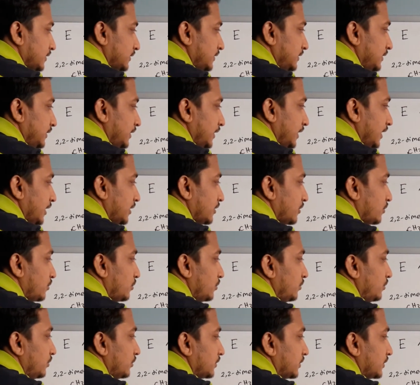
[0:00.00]

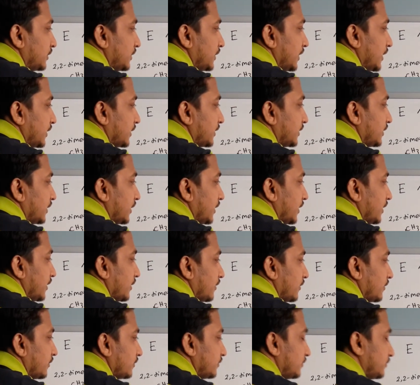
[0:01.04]
CH2, CH3.
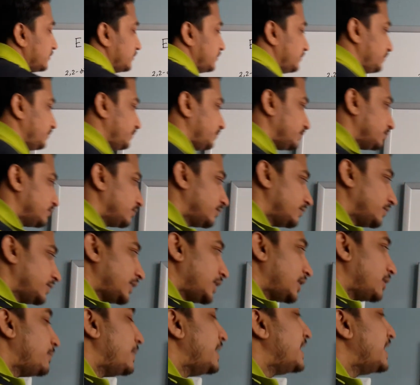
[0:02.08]
Then